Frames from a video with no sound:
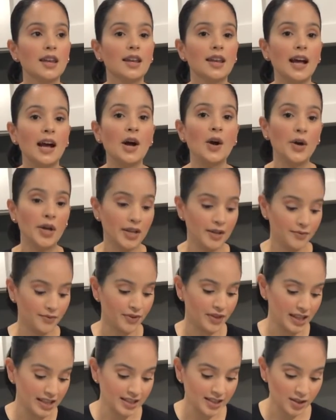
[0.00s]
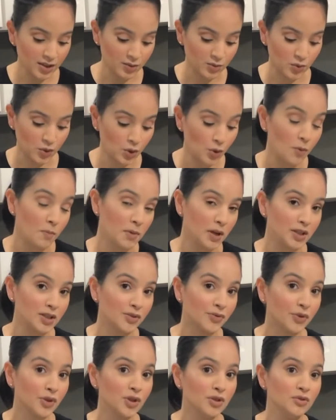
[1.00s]
Now, if this is too
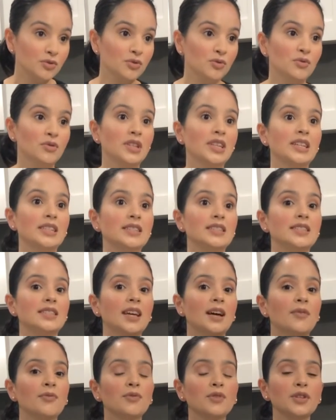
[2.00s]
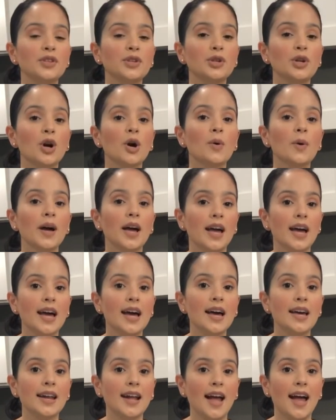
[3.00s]
much for you, you can definitely go
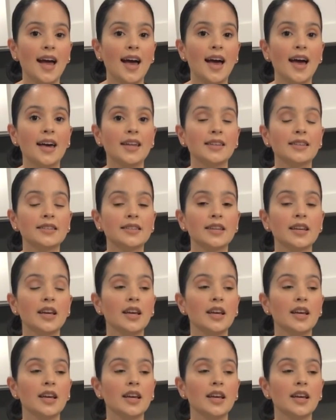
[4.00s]
ahead and